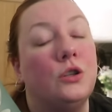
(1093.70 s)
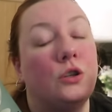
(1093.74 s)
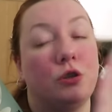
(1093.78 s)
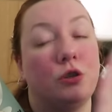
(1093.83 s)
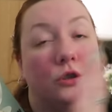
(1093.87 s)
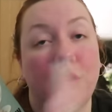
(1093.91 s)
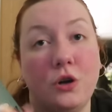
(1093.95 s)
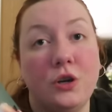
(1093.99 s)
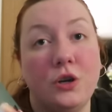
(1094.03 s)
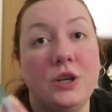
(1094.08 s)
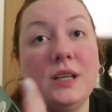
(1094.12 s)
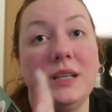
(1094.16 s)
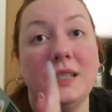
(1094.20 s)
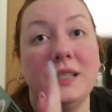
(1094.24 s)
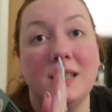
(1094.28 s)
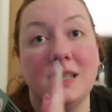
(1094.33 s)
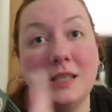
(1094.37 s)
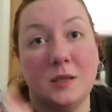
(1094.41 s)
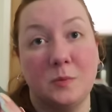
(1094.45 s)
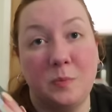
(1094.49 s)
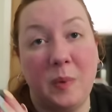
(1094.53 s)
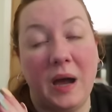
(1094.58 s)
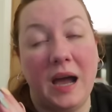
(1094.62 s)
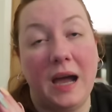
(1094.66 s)
Lloyd is a
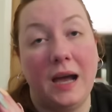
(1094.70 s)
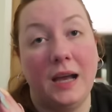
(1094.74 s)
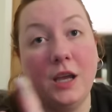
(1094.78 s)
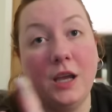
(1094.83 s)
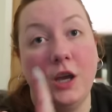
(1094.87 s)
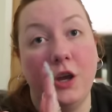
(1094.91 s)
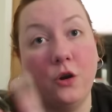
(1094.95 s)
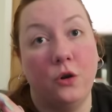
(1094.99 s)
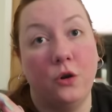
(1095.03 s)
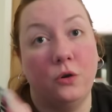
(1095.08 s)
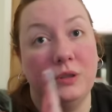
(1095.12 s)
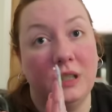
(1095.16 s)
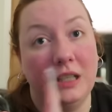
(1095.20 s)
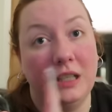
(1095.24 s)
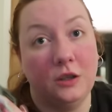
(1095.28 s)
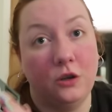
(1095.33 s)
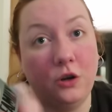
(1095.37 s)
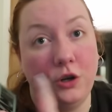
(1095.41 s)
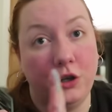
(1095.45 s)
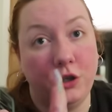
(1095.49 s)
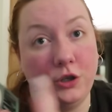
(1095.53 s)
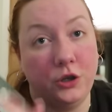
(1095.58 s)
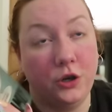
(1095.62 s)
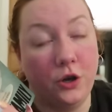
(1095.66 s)
spy and only
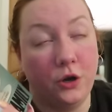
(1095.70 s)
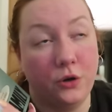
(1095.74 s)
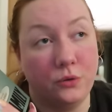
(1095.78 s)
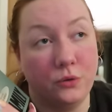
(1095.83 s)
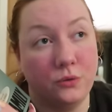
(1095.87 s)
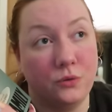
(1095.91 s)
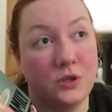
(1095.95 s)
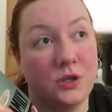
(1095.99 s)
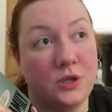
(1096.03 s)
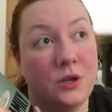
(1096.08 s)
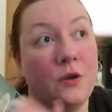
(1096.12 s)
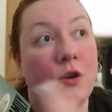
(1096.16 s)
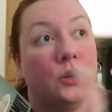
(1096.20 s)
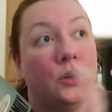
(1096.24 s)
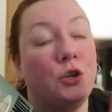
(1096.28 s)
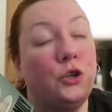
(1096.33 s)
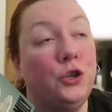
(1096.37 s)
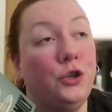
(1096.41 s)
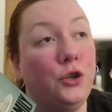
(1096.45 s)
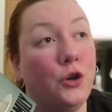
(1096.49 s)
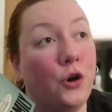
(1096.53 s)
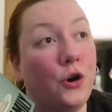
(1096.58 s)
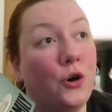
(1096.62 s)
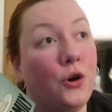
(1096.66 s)
Lloyd knows
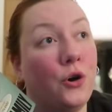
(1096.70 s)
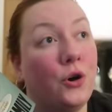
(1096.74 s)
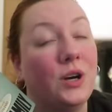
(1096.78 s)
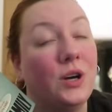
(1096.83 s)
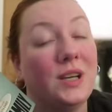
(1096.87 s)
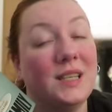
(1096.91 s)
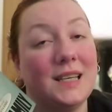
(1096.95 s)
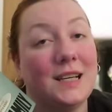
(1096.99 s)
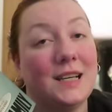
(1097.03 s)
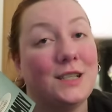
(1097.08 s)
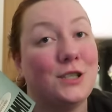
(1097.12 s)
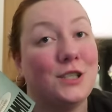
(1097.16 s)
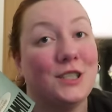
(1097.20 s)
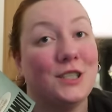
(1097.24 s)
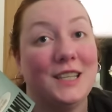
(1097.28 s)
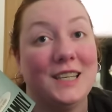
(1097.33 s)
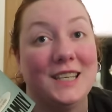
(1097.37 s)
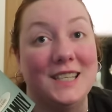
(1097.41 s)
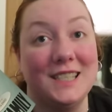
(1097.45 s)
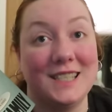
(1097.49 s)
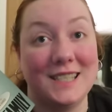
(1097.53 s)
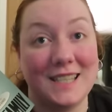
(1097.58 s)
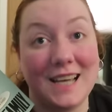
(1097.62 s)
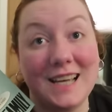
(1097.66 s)
Yor is actually
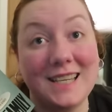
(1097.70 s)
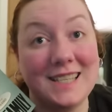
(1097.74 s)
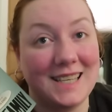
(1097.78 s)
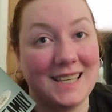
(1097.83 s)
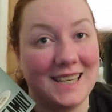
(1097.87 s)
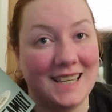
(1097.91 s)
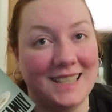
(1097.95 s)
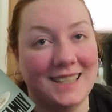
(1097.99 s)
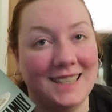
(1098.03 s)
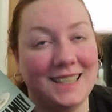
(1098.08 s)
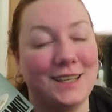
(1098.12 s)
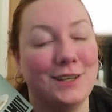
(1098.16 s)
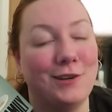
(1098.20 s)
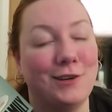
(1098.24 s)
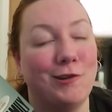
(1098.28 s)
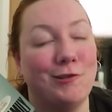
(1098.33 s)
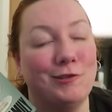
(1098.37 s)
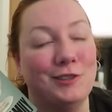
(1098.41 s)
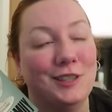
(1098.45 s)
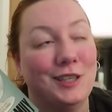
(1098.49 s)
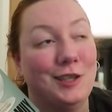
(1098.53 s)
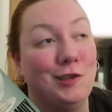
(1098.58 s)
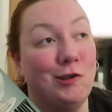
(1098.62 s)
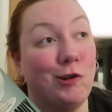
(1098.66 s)
an assassin and
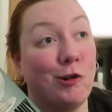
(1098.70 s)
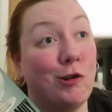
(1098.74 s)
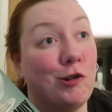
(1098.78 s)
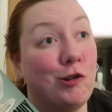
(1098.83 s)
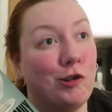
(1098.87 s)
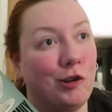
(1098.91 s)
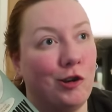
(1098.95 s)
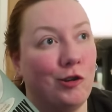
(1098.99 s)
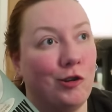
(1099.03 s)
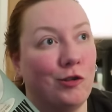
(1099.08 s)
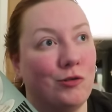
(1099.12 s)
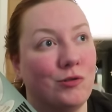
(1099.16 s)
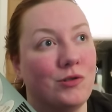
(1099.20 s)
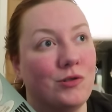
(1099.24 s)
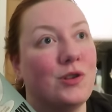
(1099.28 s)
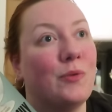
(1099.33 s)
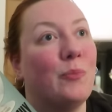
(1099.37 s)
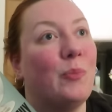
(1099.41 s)
only Yor knows.